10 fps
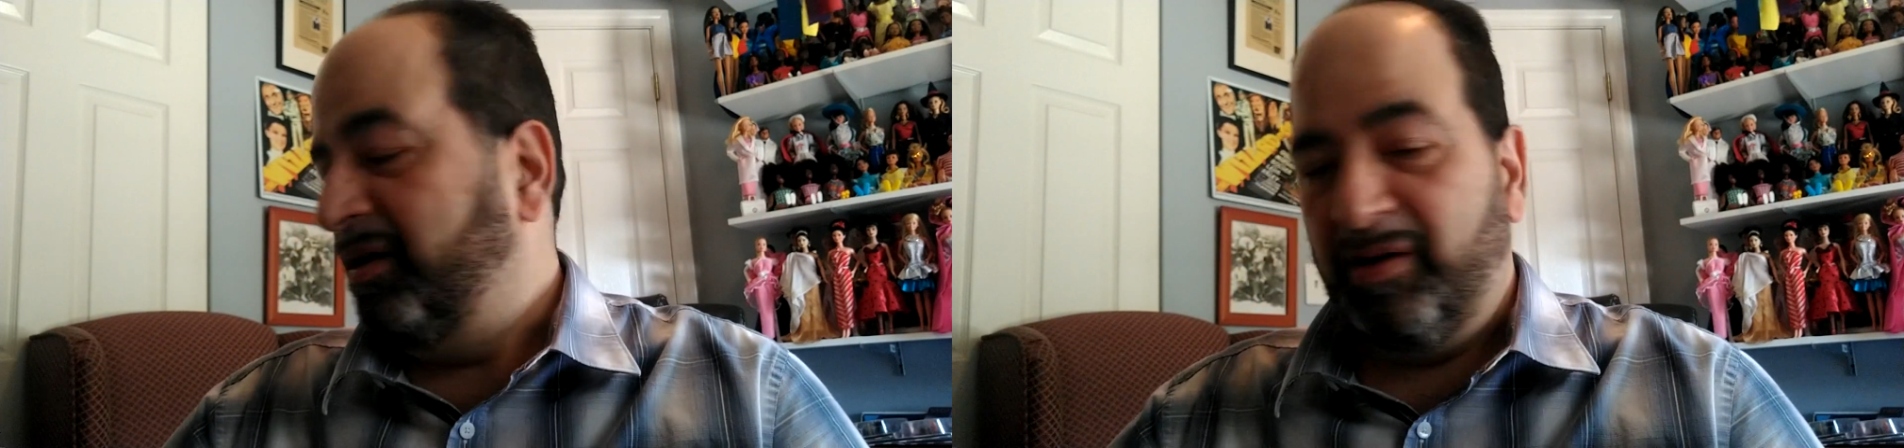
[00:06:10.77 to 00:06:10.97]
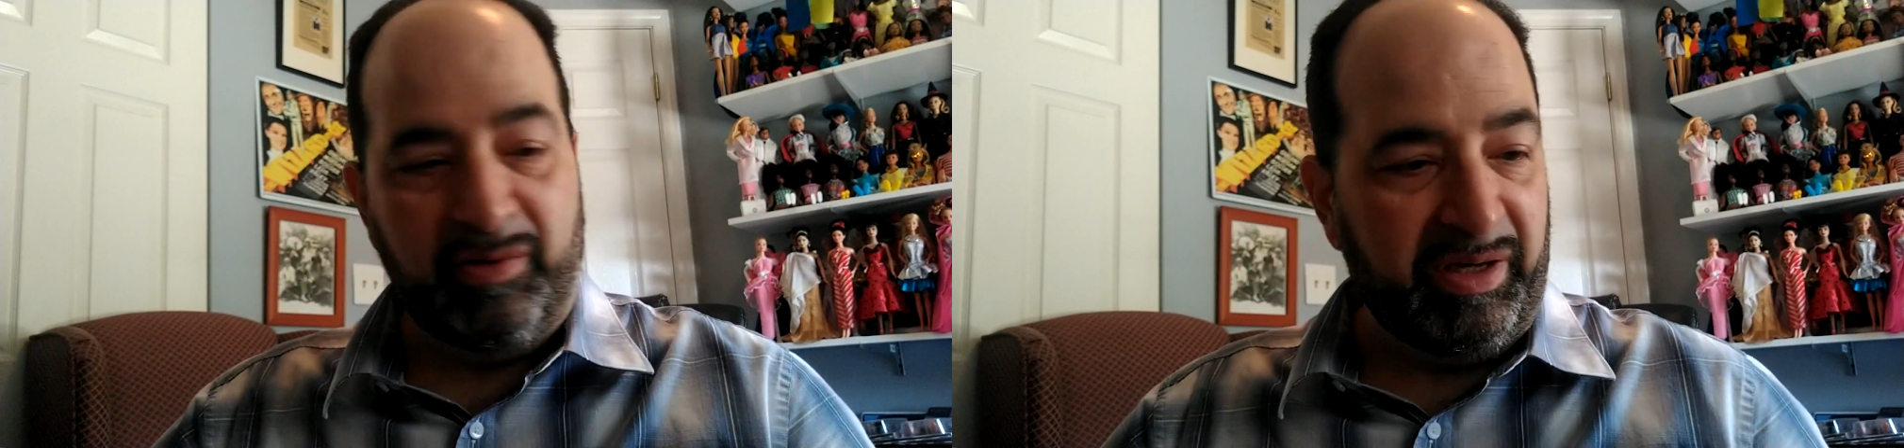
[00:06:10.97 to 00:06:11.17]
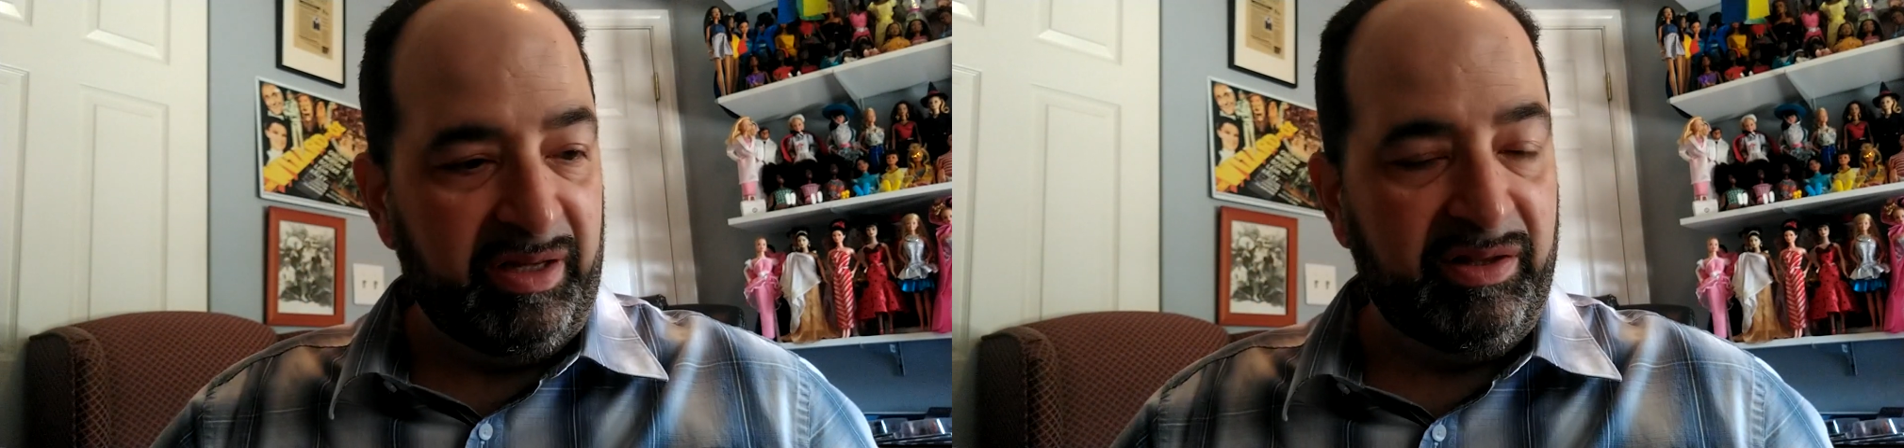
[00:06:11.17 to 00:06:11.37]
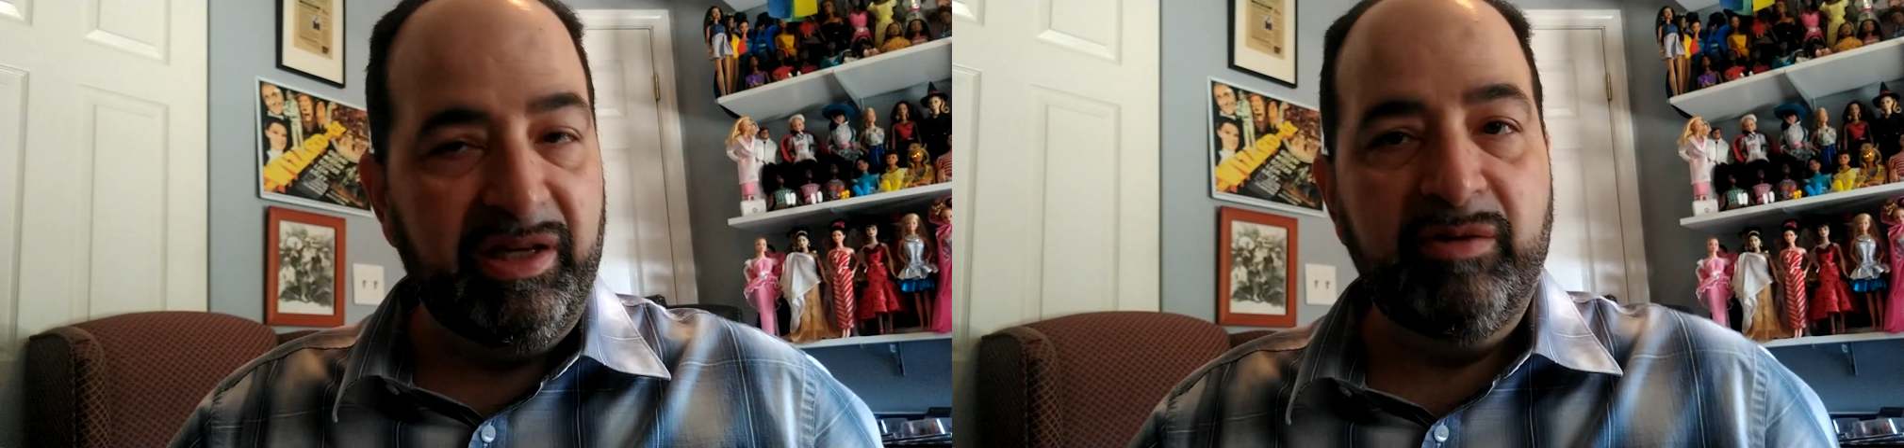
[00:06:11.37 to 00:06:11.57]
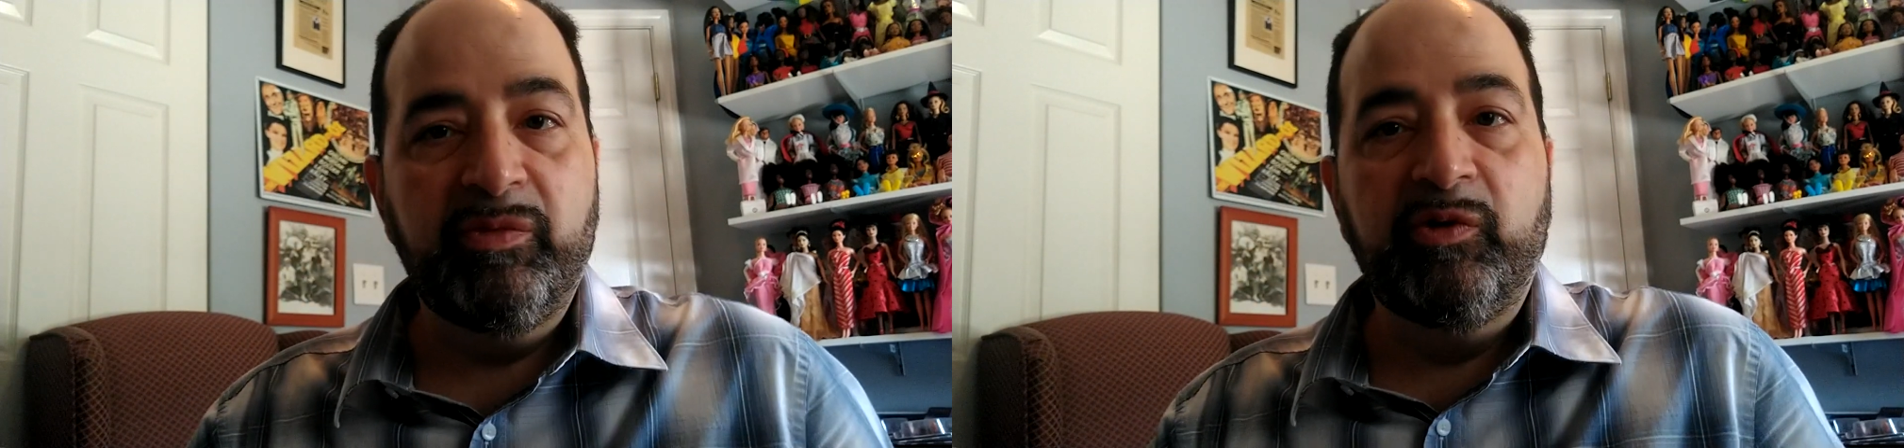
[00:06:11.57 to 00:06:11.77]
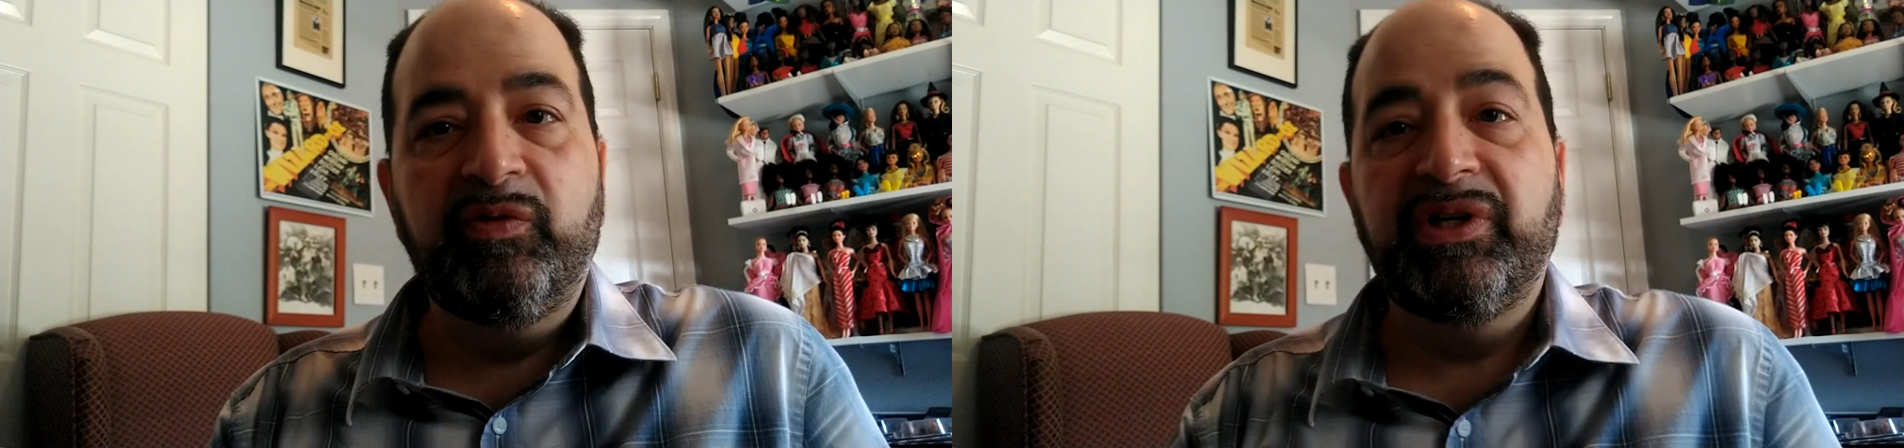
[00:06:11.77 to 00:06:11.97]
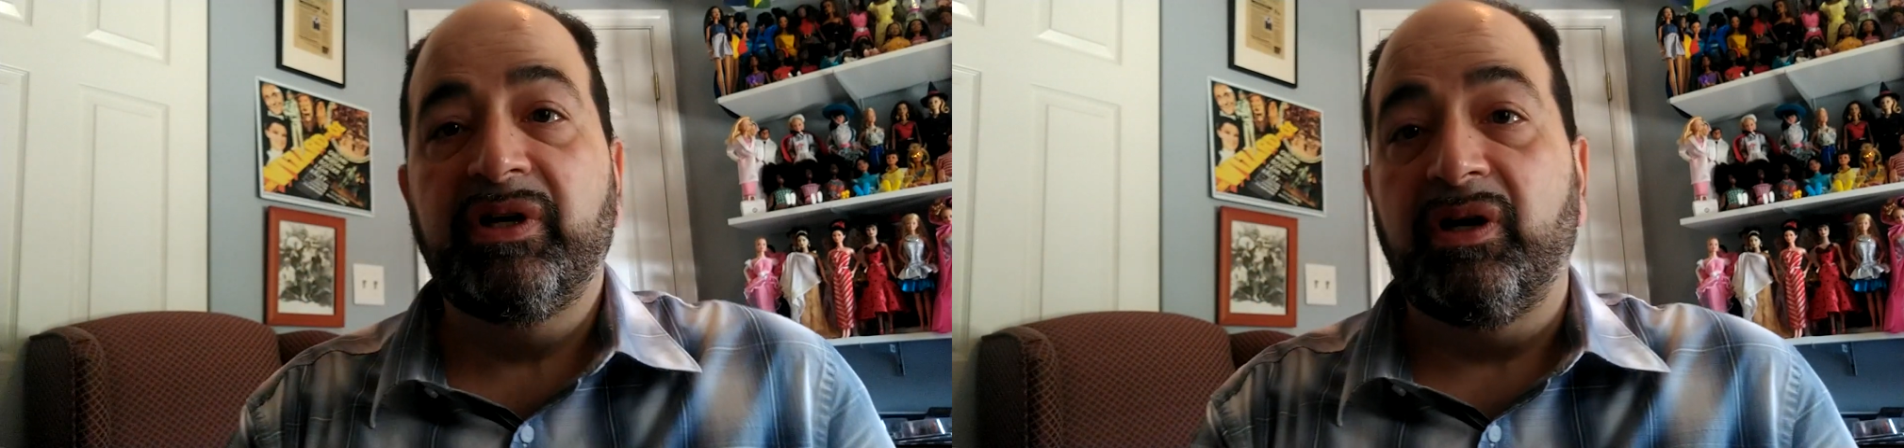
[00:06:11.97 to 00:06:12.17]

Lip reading: Okay, then moving